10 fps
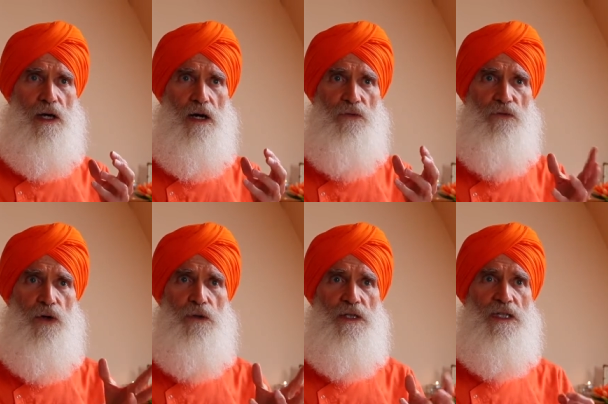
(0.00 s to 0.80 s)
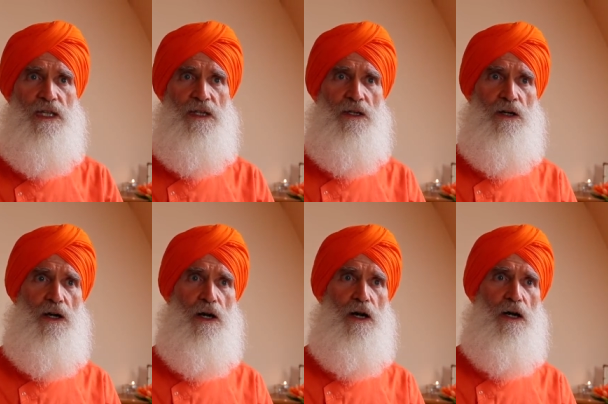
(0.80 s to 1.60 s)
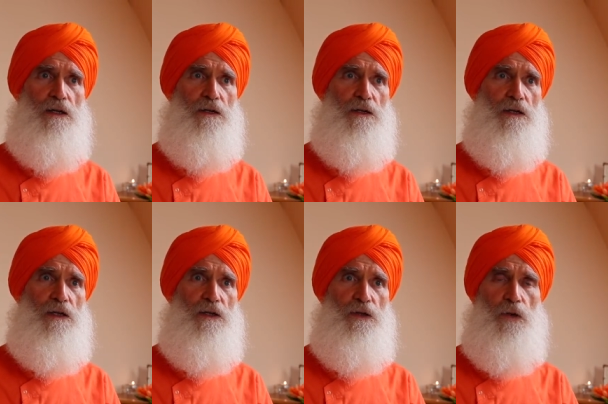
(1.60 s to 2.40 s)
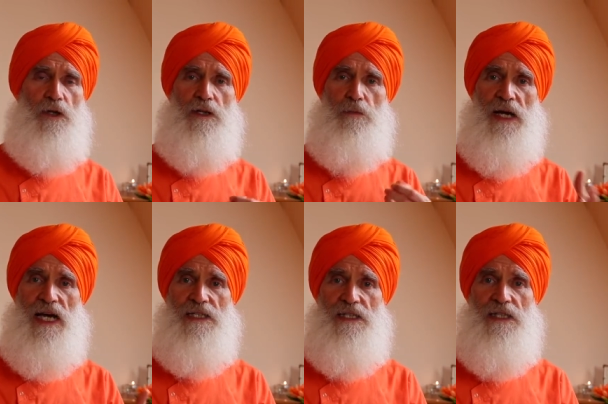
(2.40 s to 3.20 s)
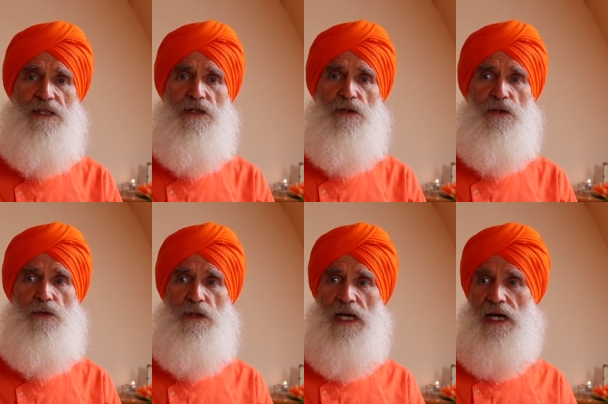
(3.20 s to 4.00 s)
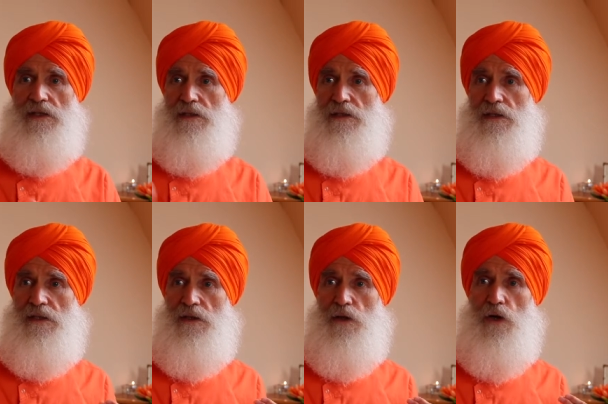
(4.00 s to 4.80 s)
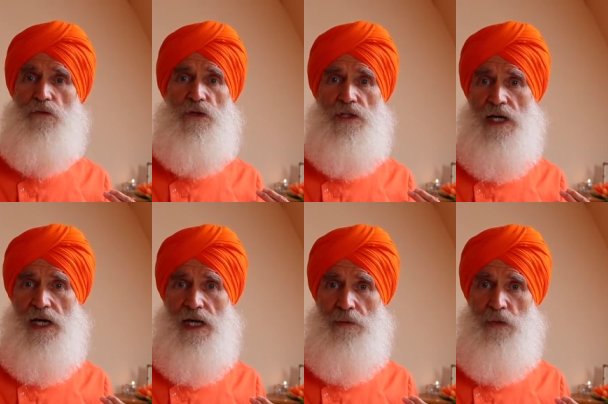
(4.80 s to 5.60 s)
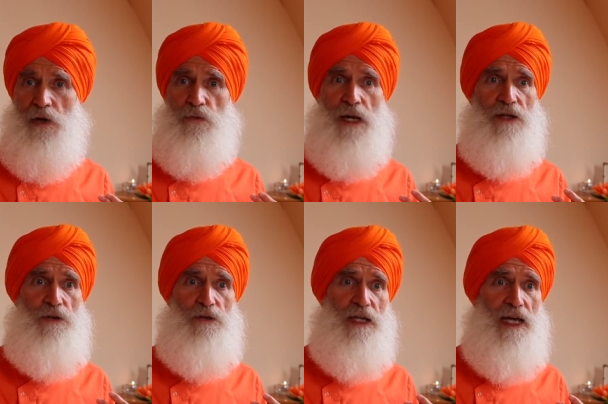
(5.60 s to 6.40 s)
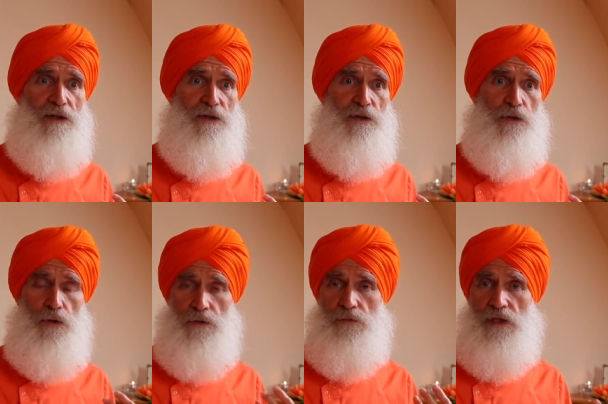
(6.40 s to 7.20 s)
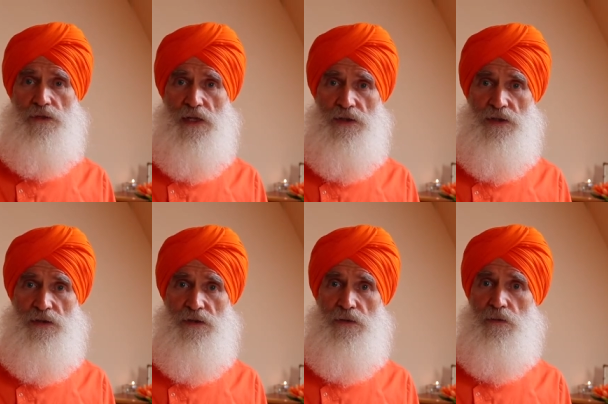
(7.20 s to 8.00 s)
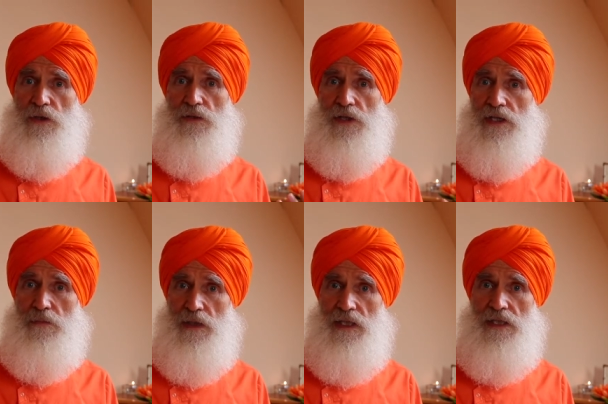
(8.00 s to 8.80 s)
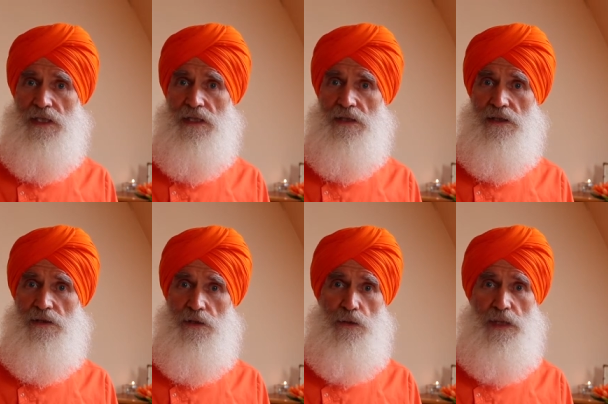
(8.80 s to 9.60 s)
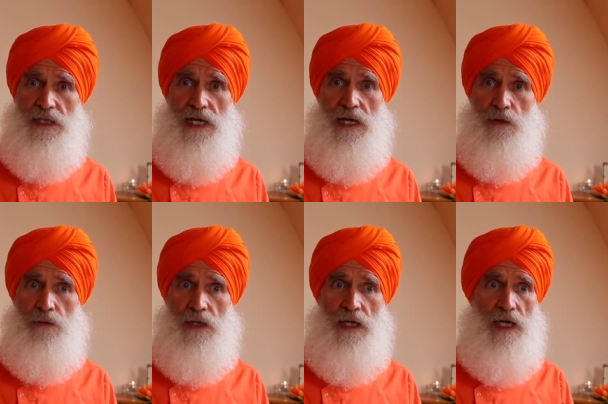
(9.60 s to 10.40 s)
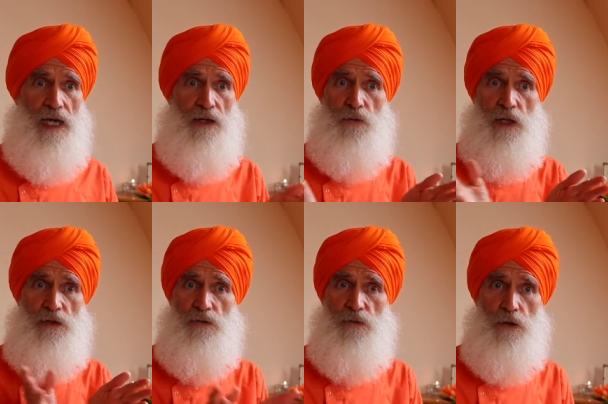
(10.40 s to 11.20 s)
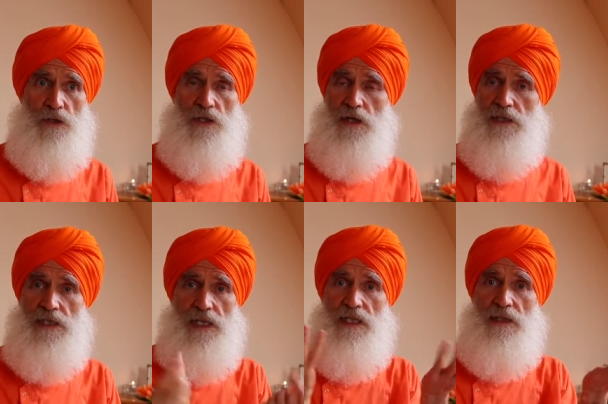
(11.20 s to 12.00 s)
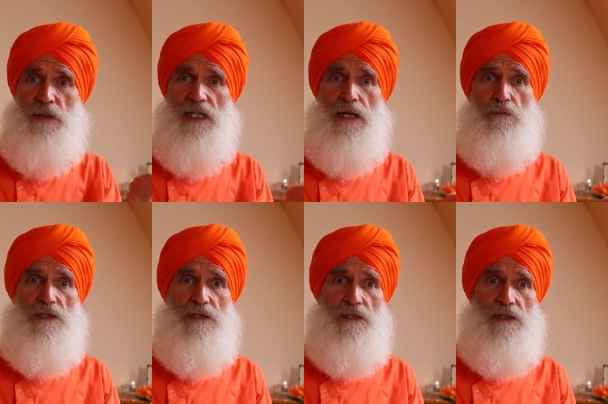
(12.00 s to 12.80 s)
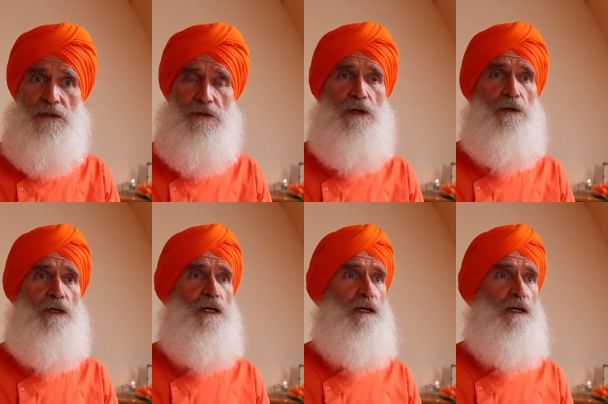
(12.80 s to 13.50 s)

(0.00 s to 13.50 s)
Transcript: are focusing on your capacity to do that over time rather than your frustration with your inability to do it now and what you focus on suddenly becomes, you know,